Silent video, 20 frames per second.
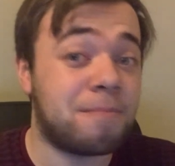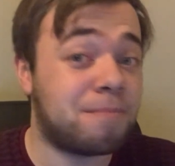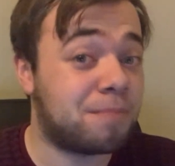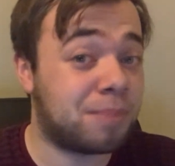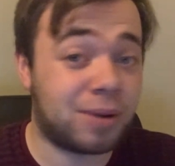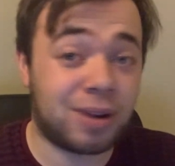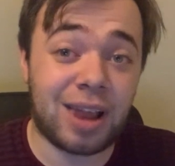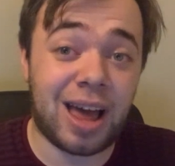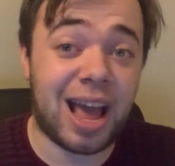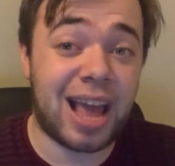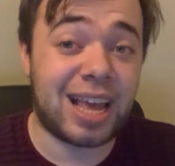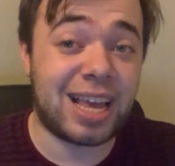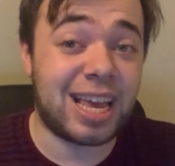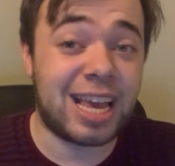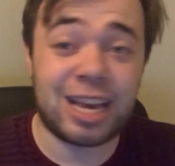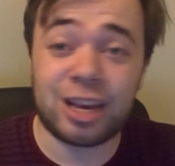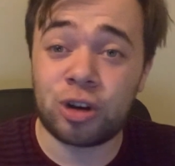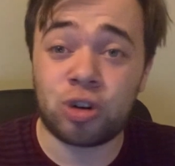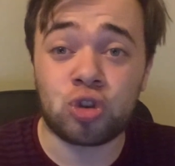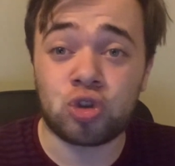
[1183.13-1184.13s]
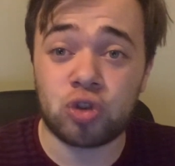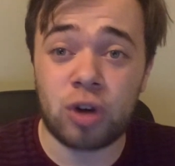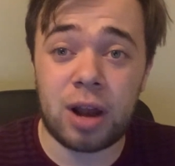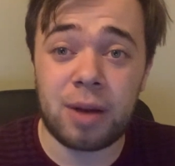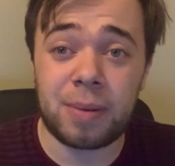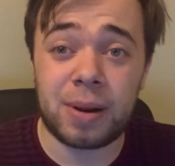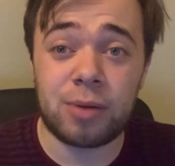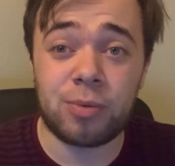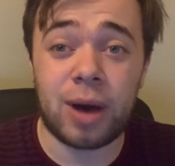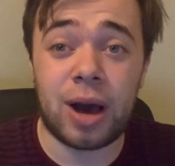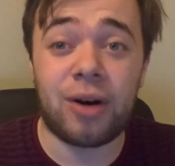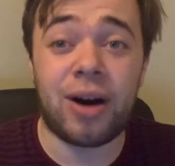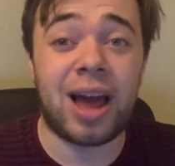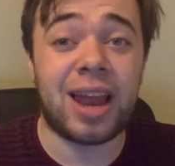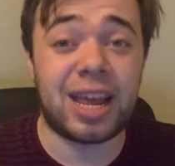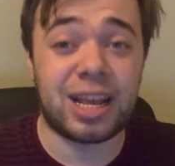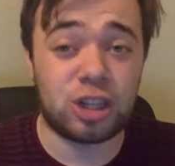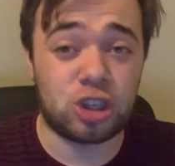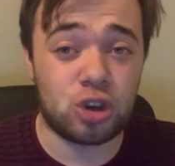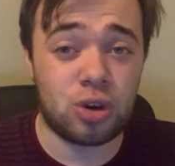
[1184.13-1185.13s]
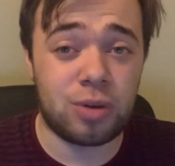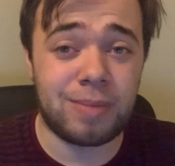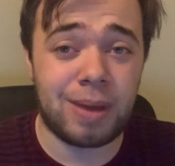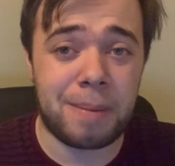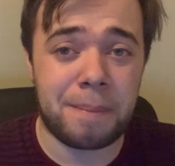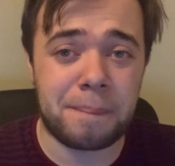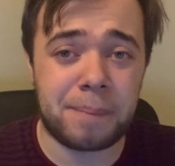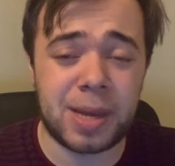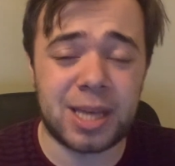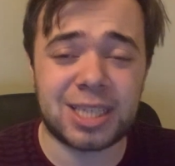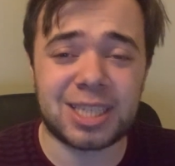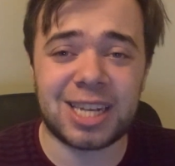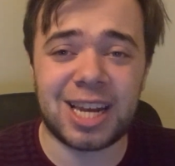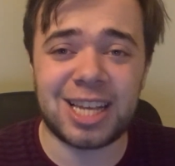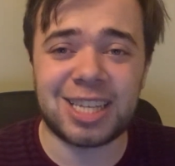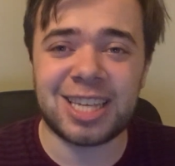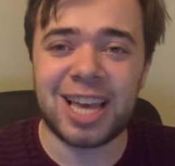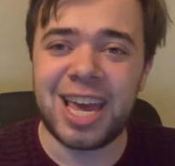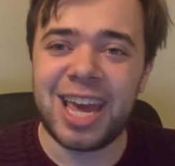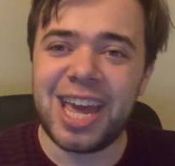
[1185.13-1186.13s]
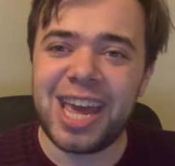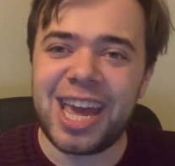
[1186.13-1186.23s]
play incredibly well, and they do mean business.